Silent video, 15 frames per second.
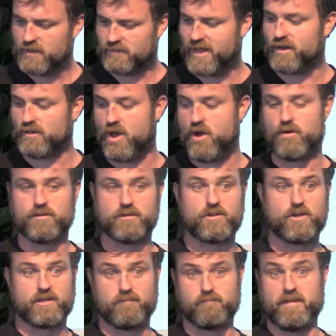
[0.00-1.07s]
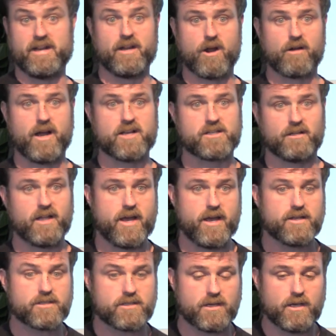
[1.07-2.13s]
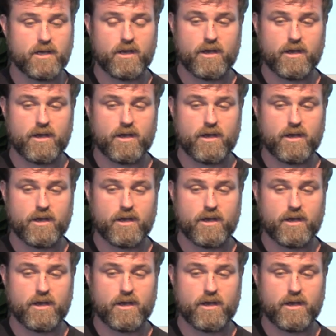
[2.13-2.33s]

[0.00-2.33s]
let alone meeting our SLAs.